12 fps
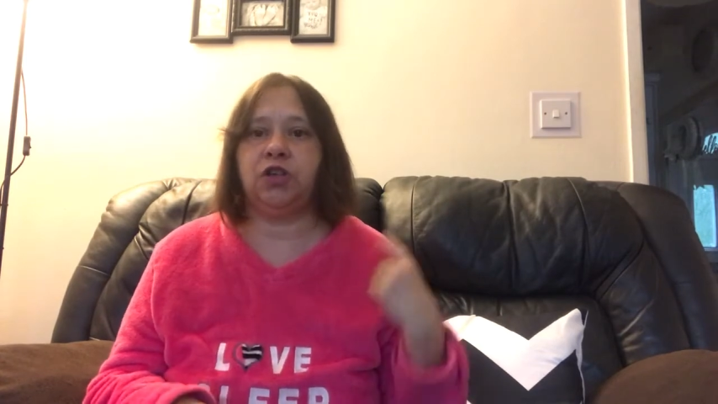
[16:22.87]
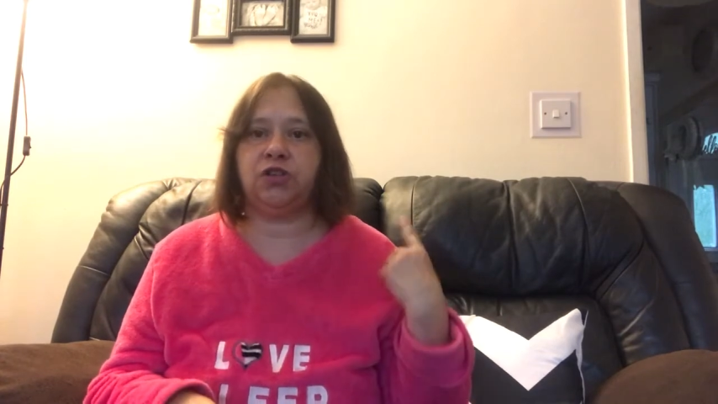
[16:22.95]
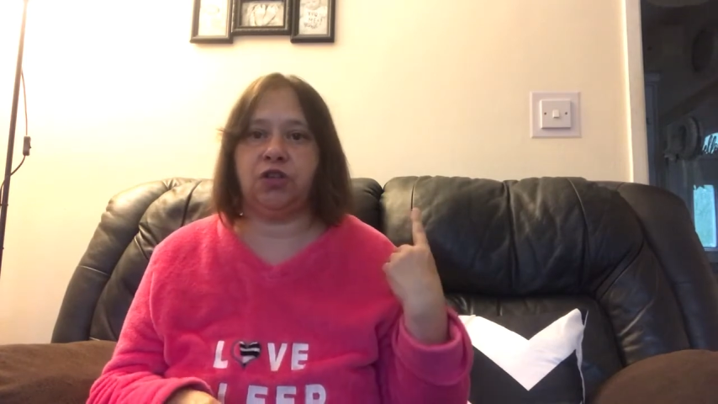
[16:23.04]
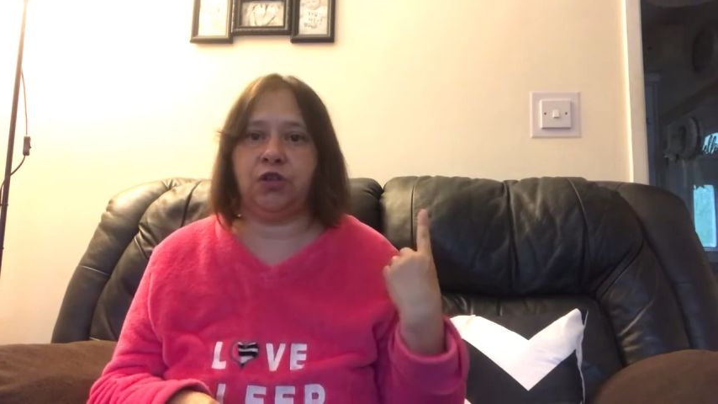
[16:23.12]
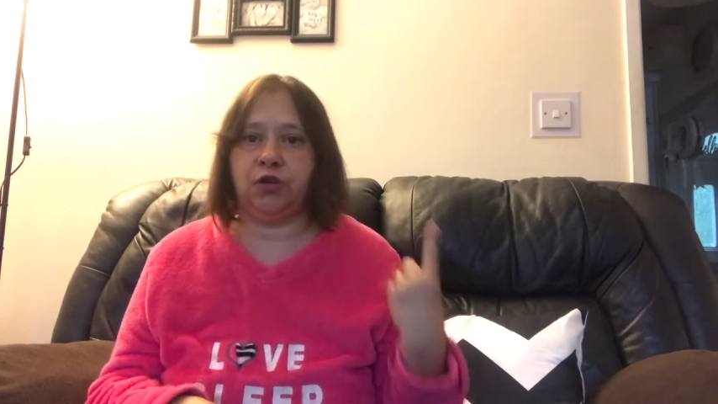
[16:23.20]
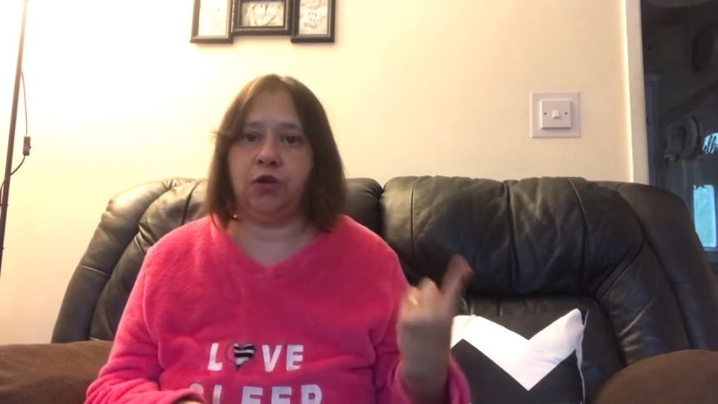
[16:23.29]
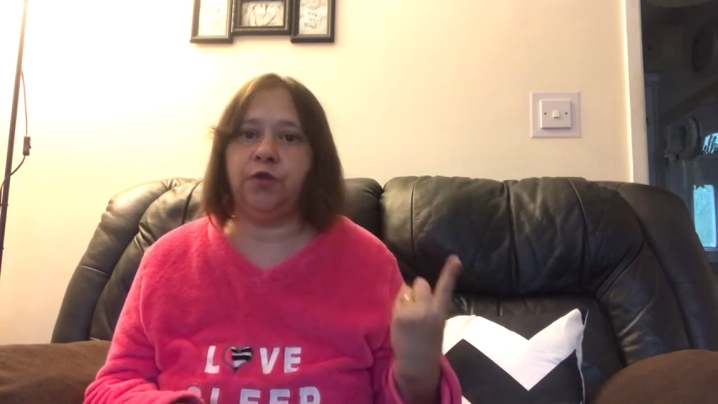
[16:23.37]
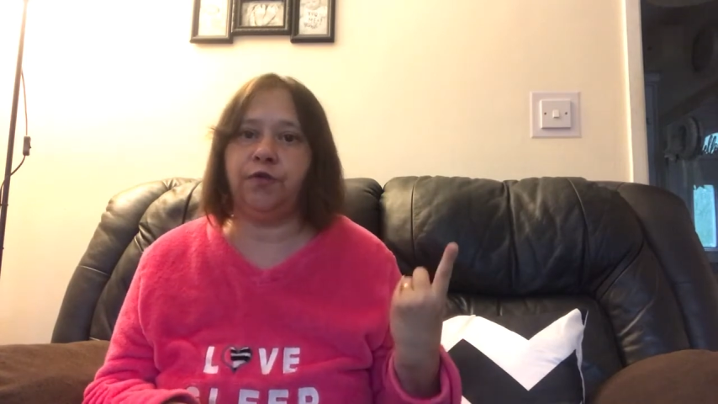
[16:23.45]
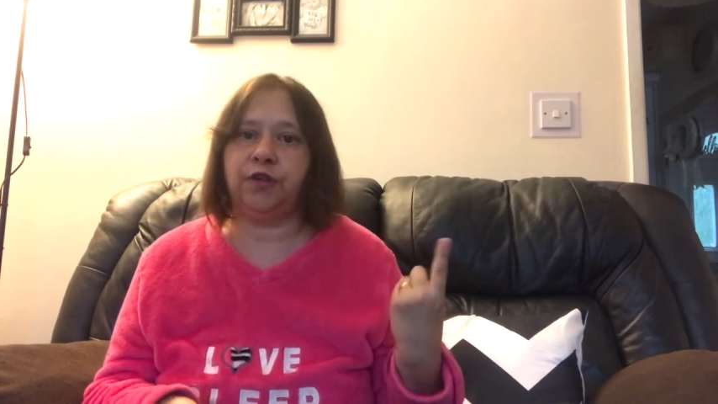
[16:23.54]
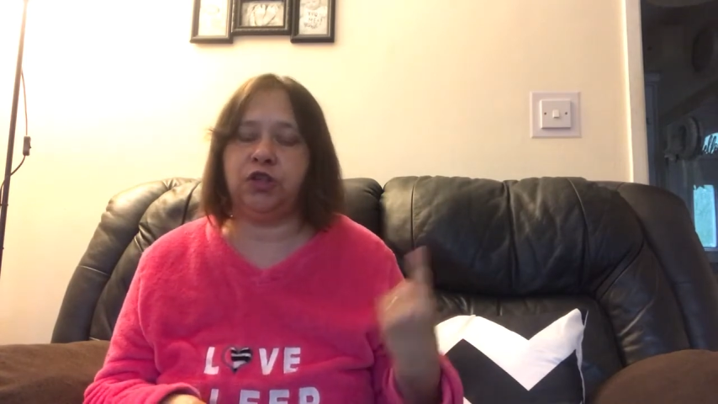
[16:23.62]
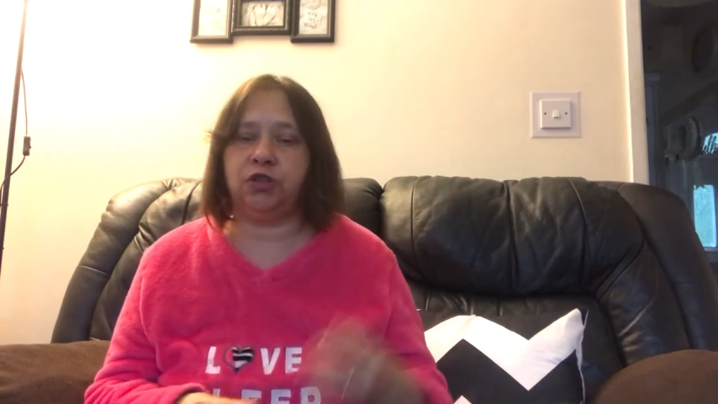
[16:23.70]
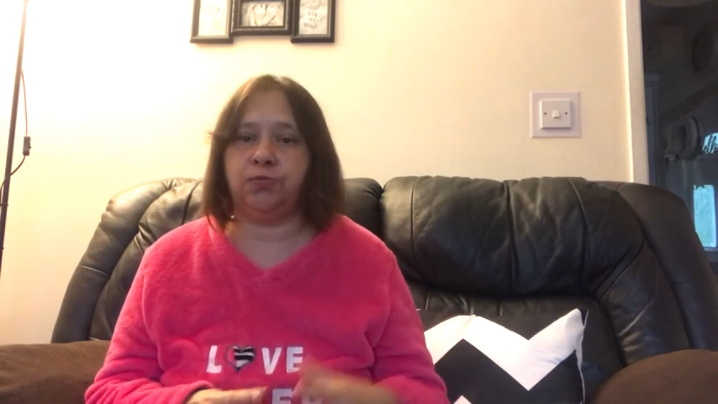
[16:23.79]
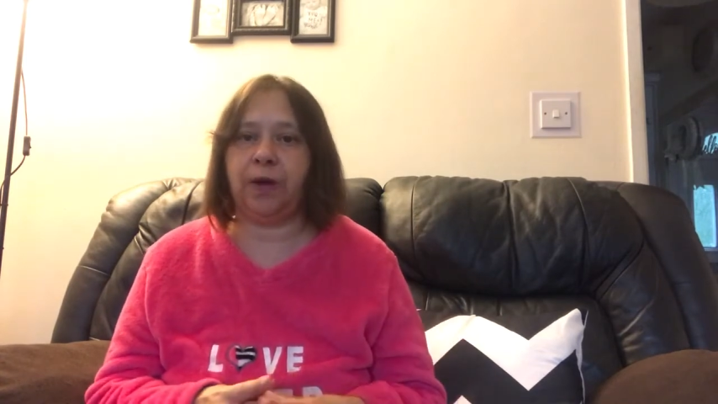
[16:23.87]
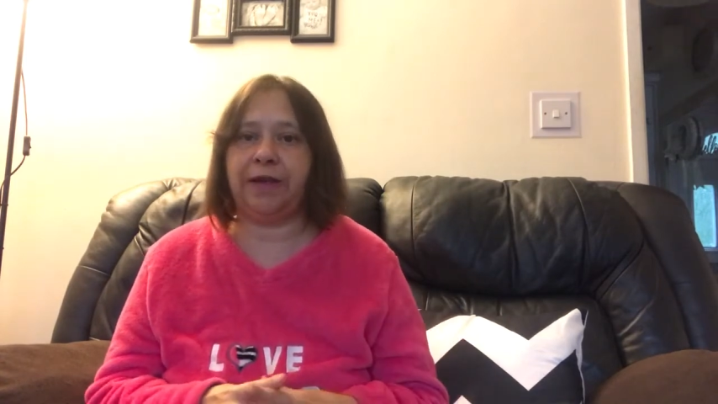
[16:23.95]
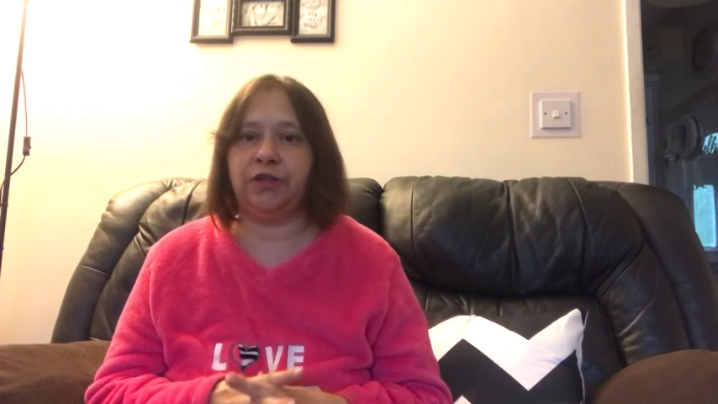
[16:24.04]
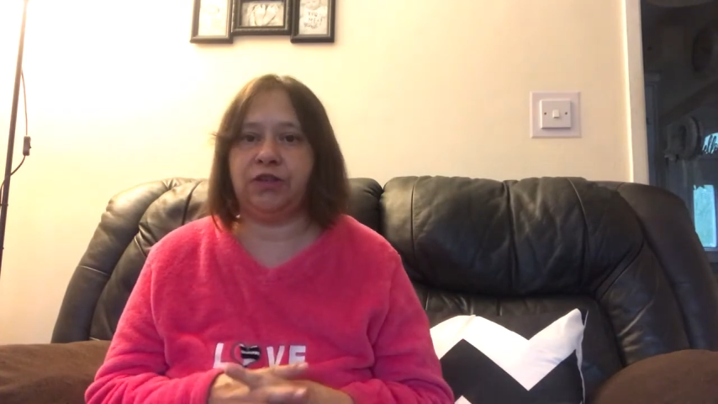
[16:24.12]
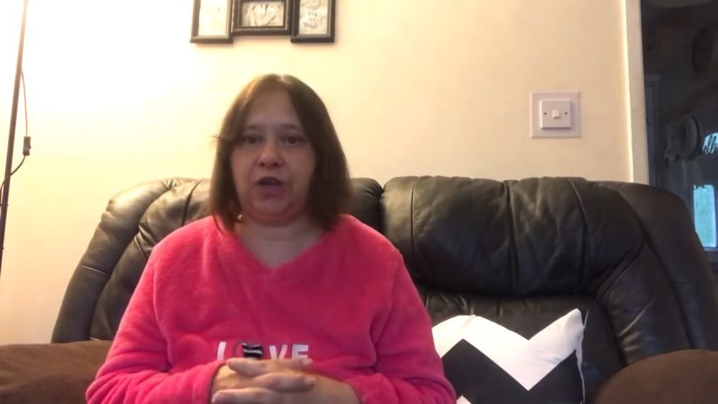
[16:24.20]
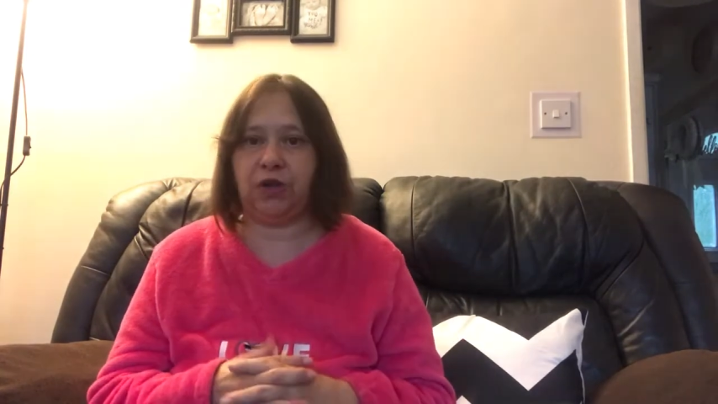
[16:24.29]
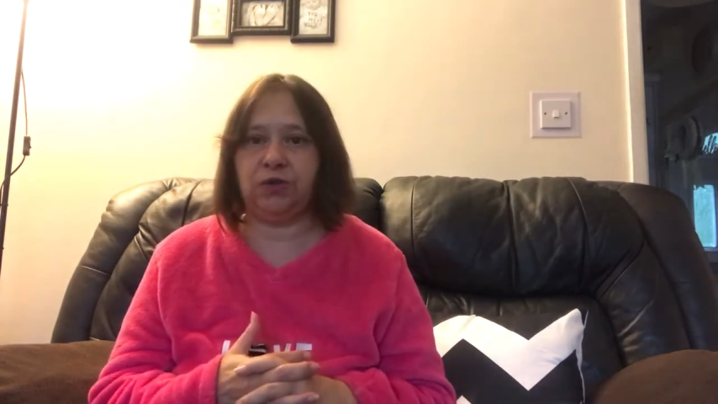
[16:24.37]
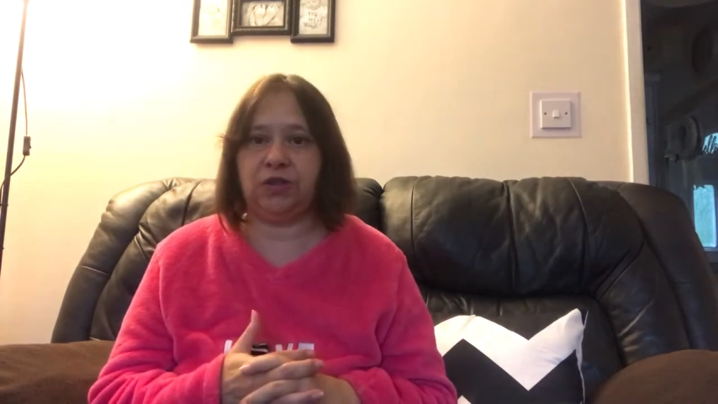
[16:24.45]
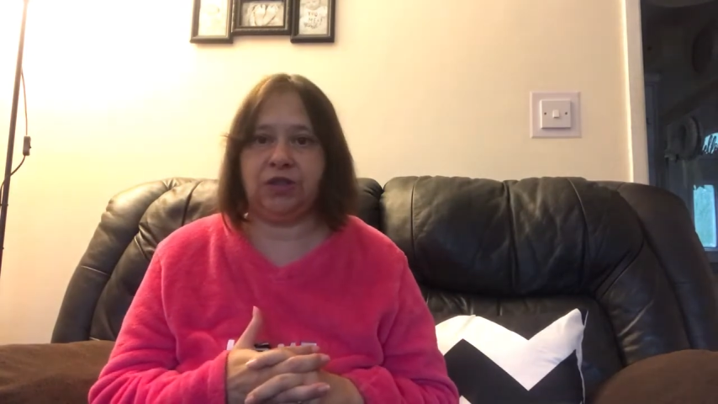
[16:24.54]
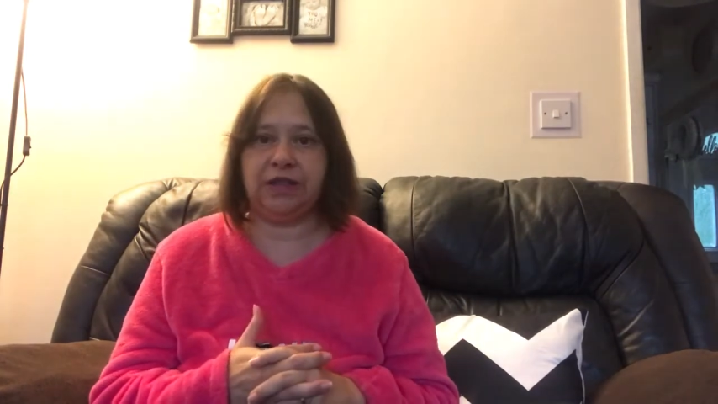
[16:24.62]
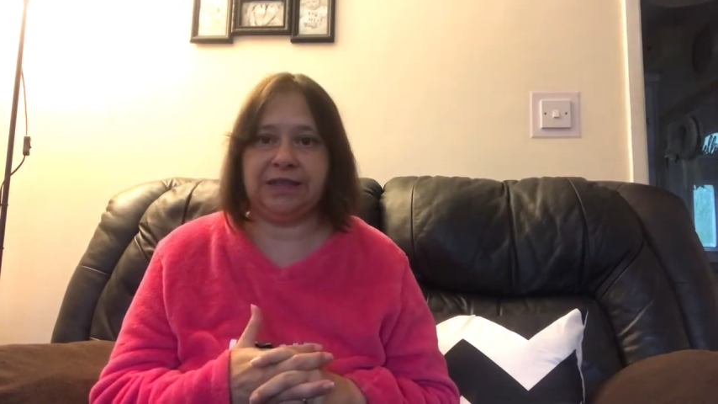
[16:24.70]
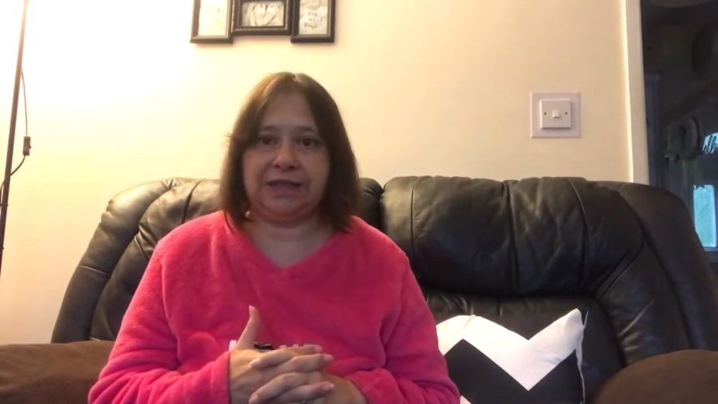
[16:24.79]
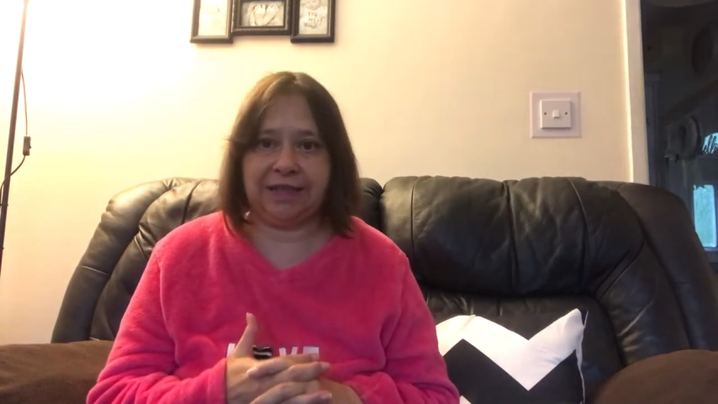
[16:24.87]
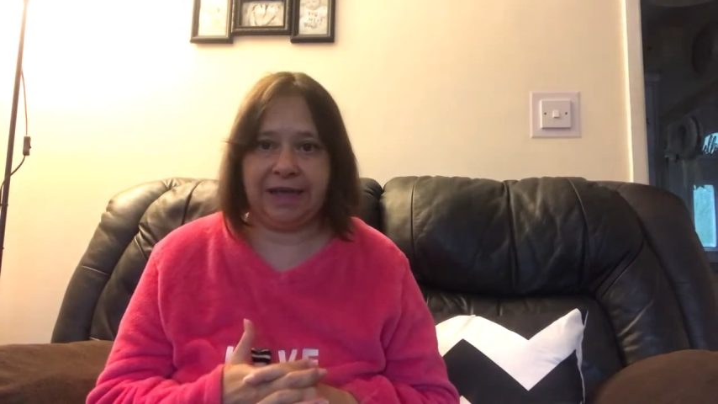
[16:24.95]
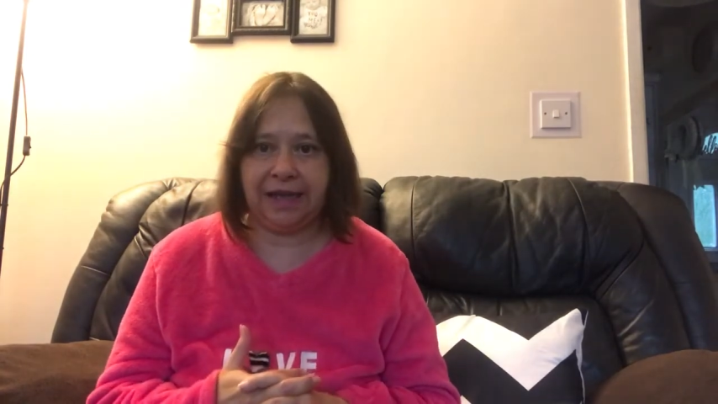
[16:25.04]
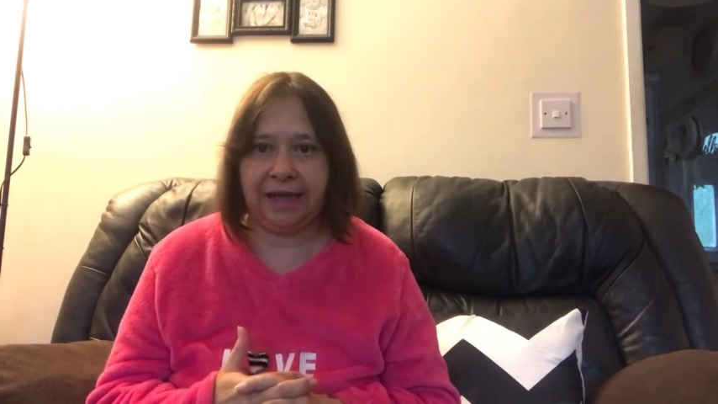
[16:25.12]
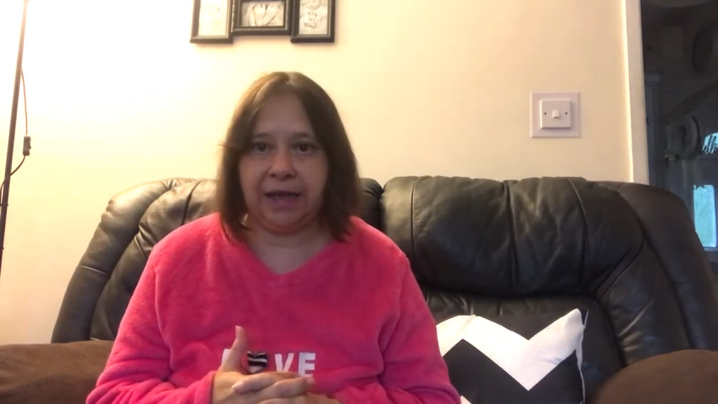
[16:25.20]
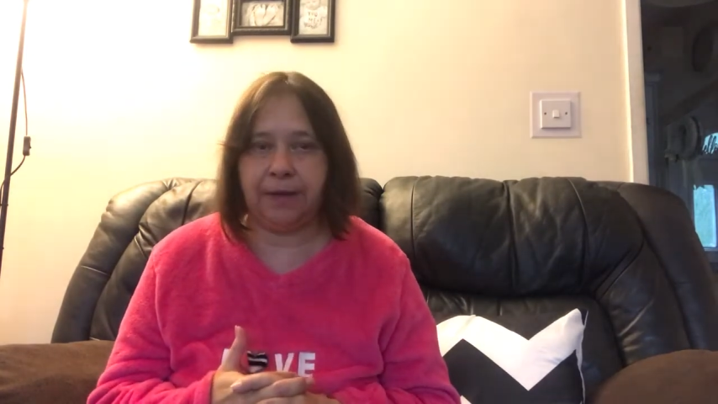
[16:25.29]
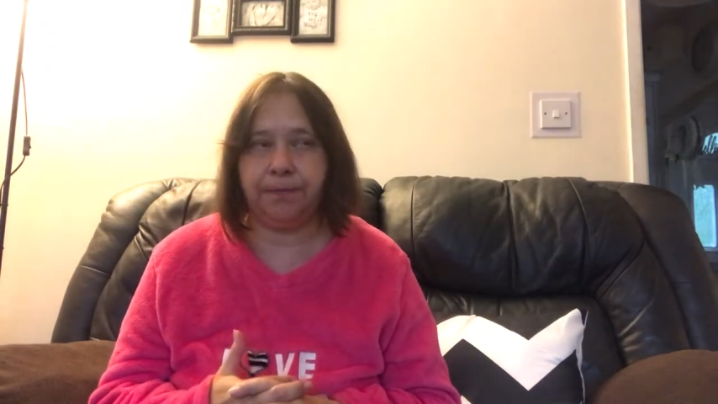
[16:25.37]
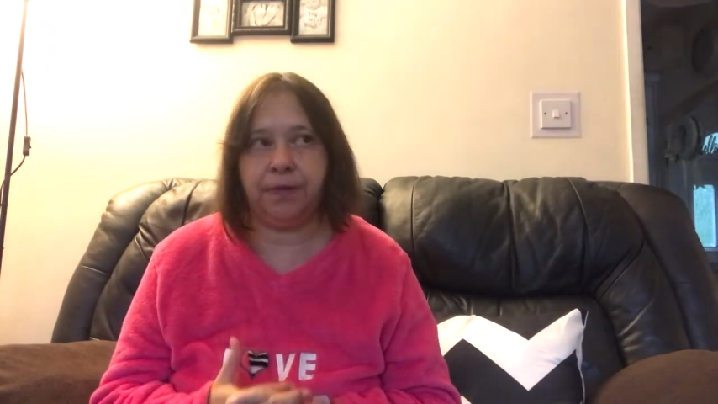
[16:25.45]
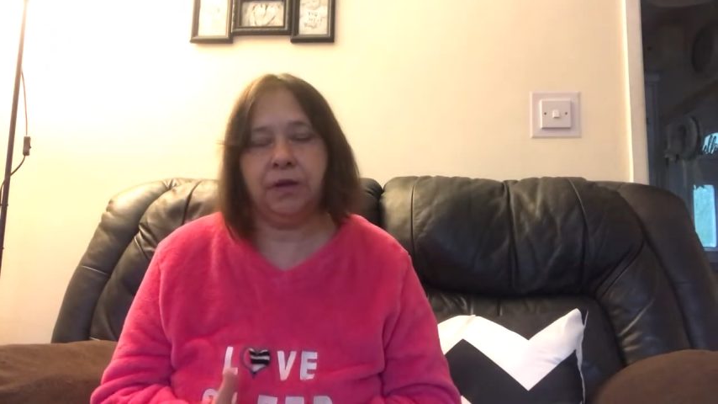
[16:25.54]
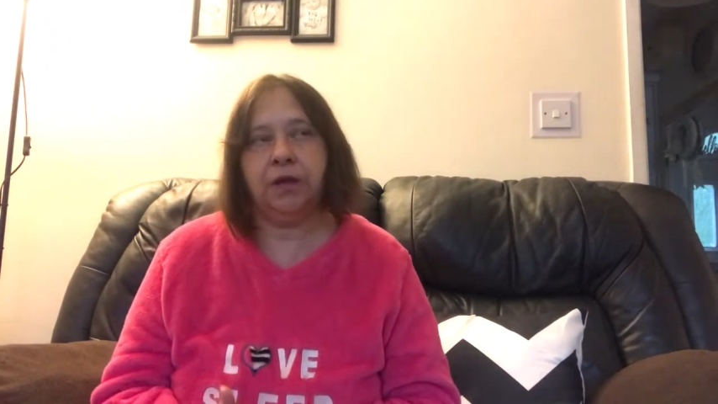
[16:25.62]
so the new fridge is waiting to go to the tip.